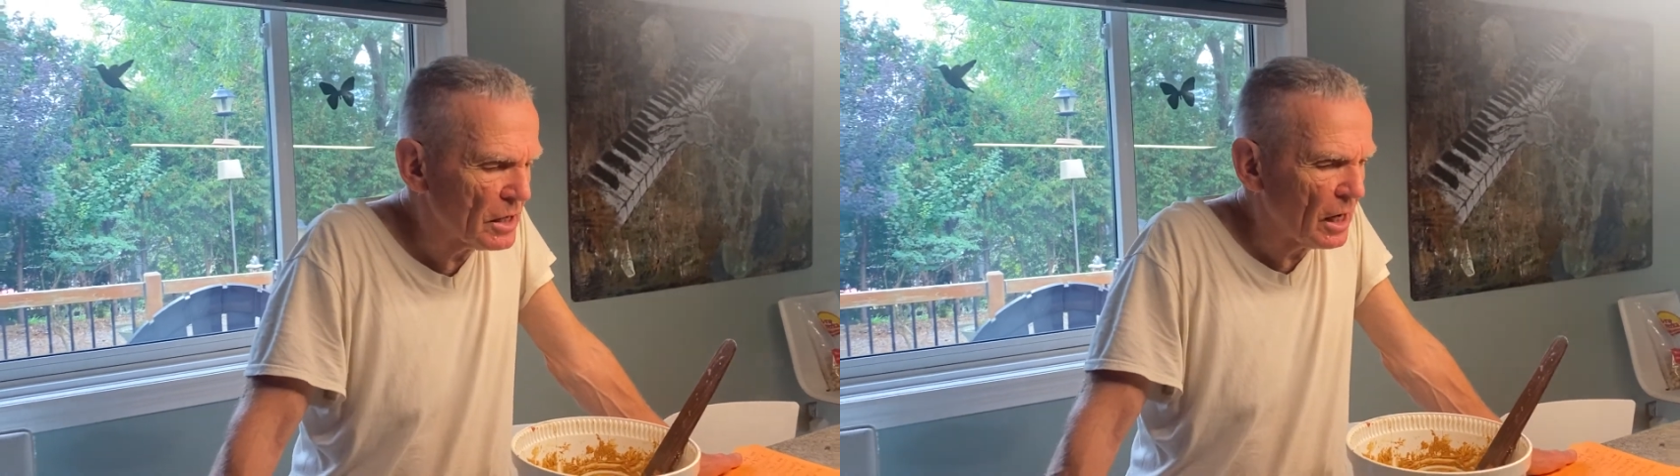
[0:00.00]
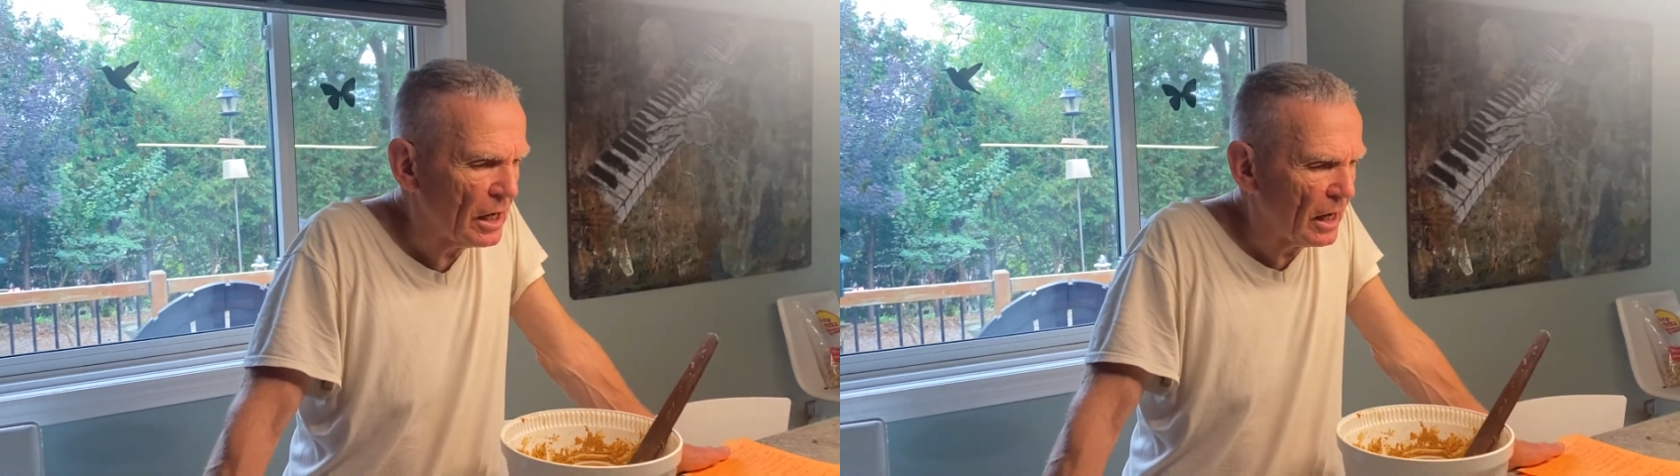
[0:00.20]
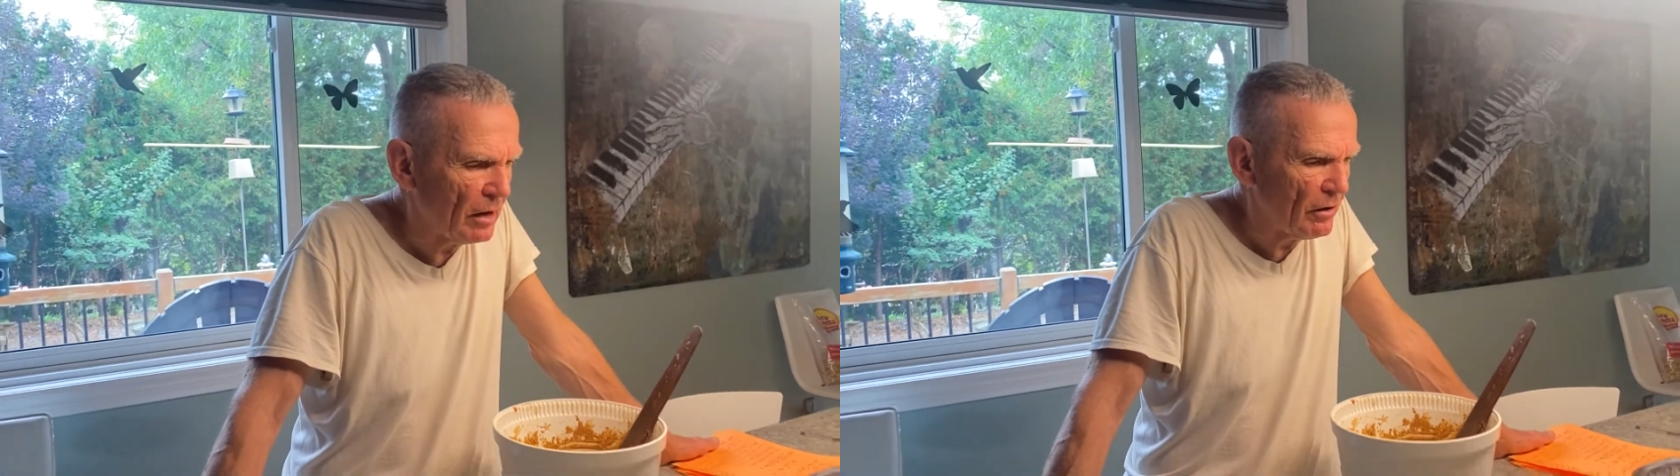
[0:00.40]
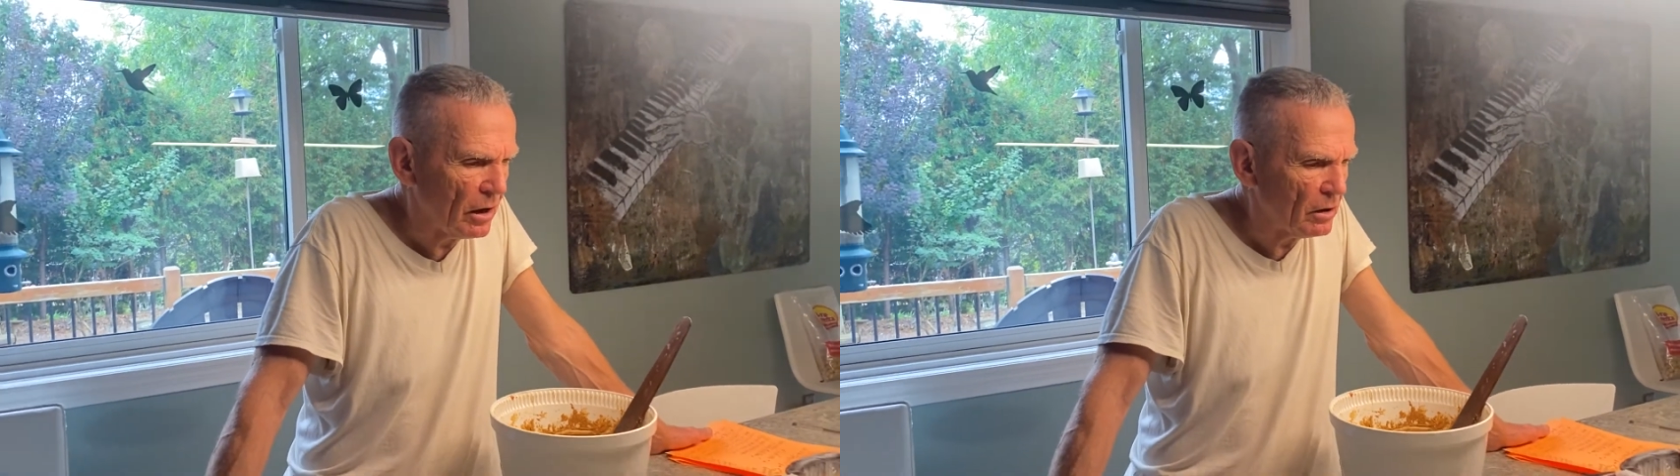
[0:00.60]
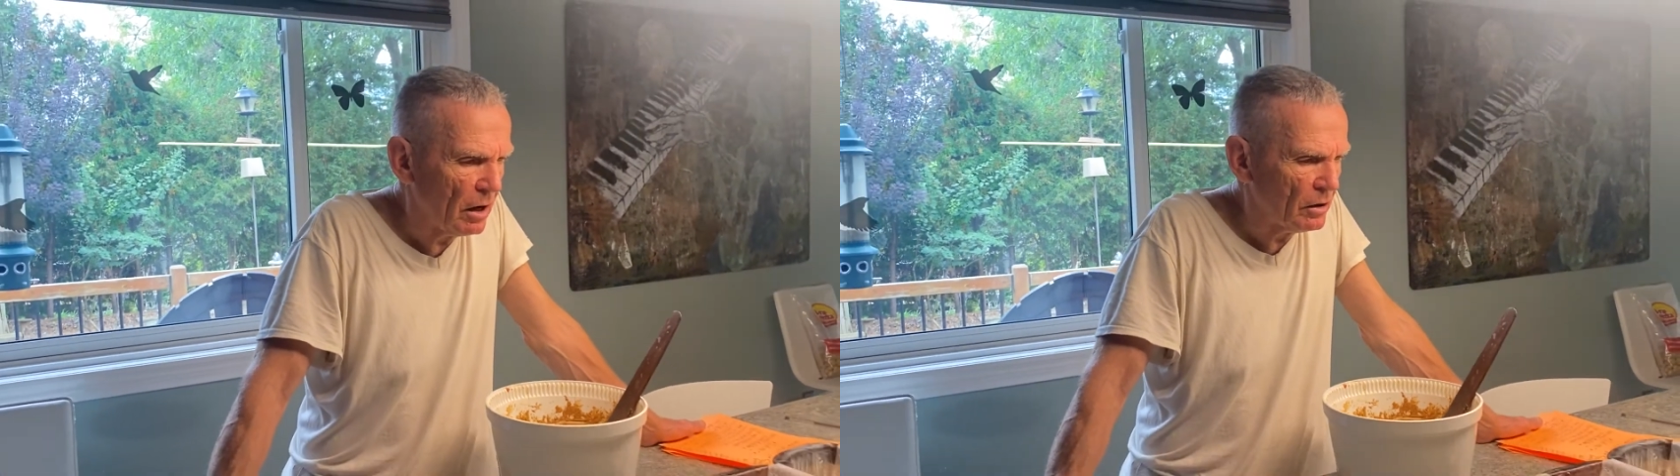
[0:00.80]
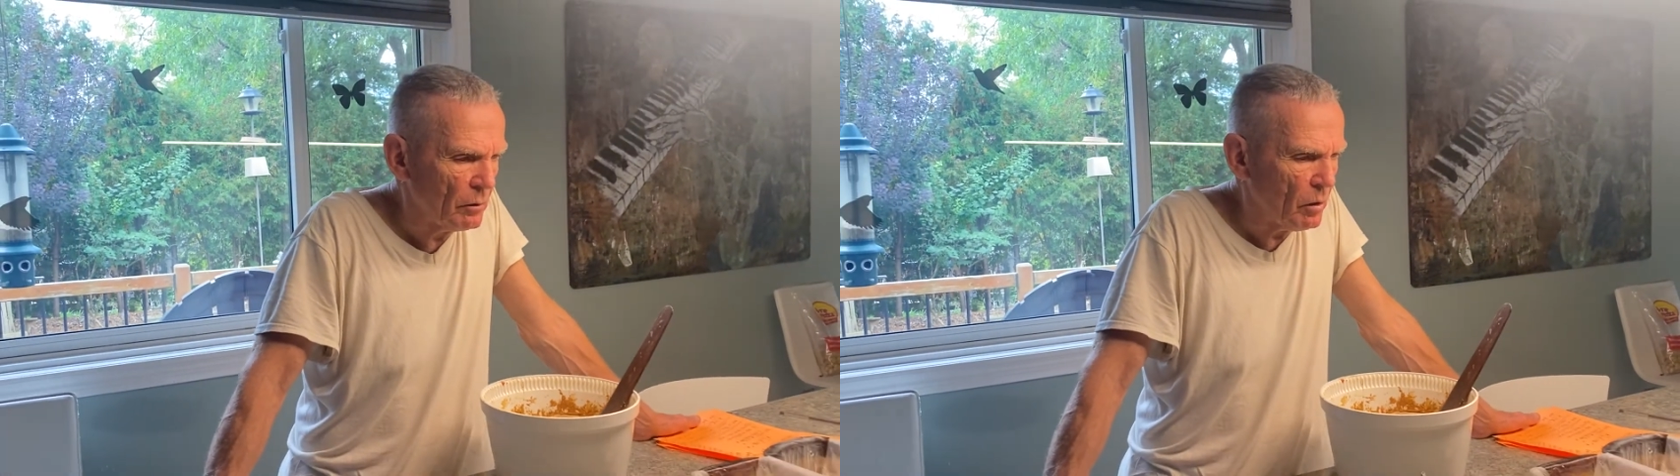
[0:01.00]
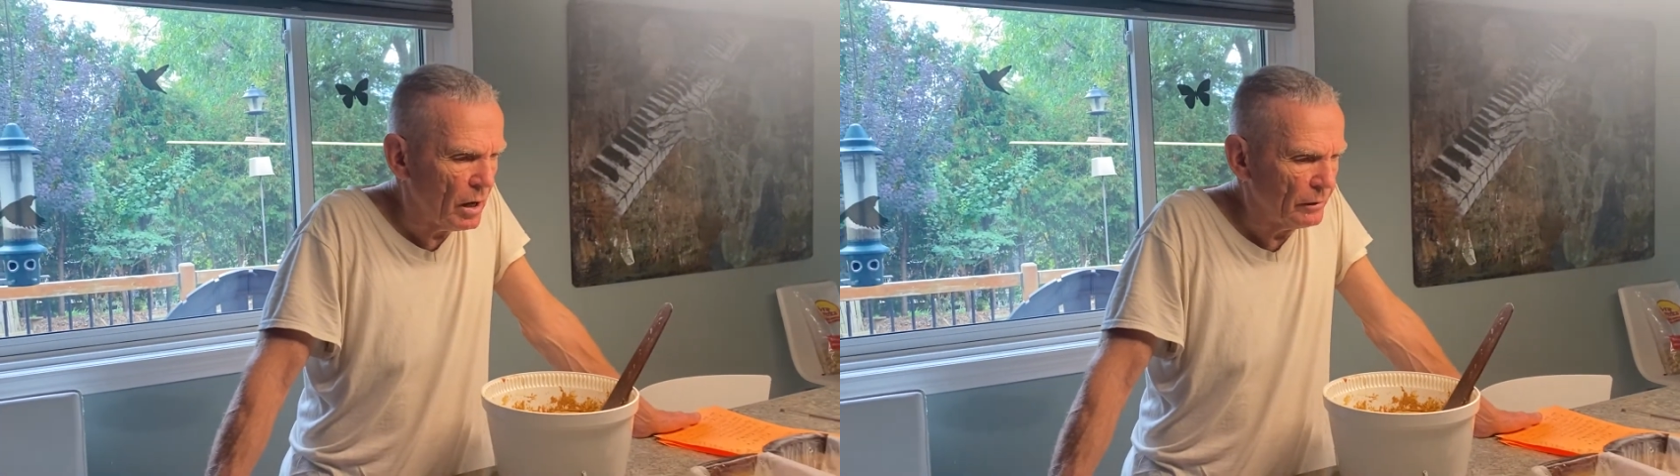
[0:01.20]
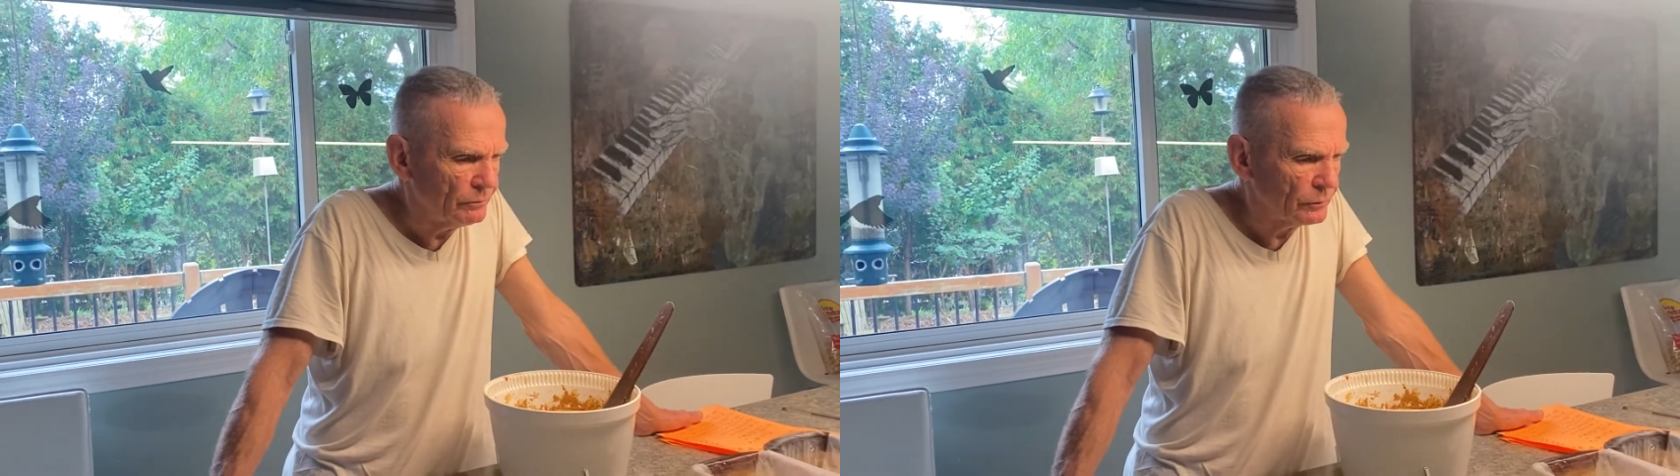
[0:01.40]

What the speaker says: any kind of alcohol you want.